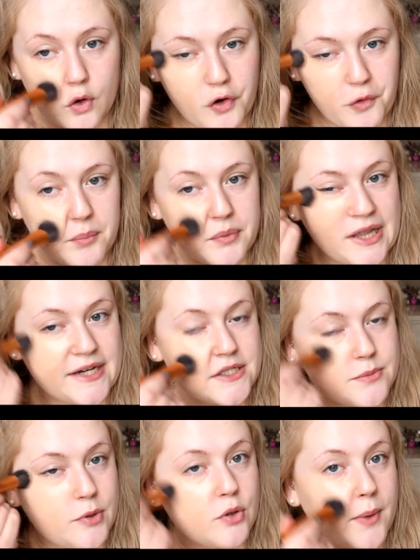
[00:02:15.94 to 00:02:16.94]

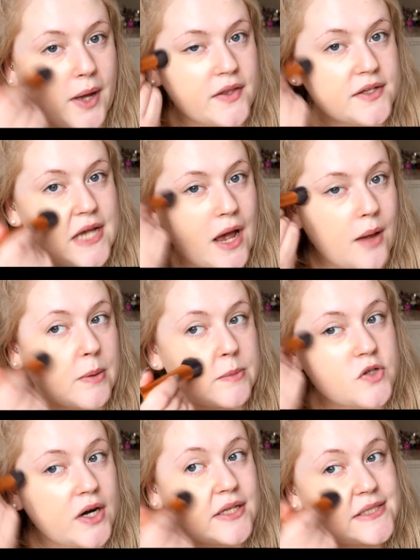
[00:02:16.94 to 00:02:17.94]
unblendable by the time I'm
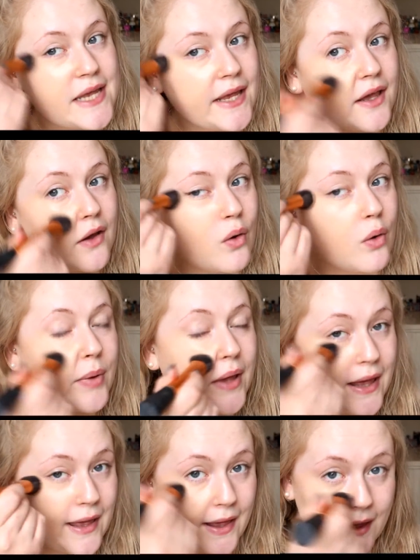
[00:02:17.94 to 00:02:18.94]
trying to take it up
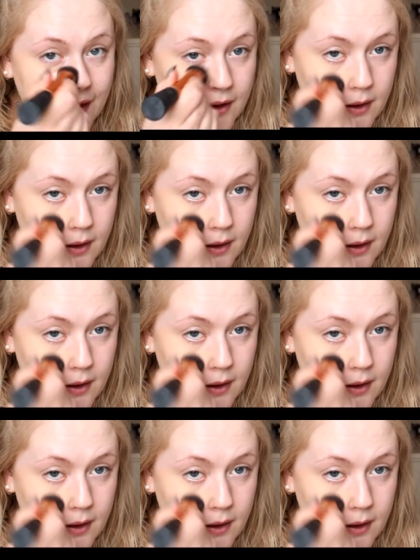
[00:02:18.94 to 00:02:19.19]
here.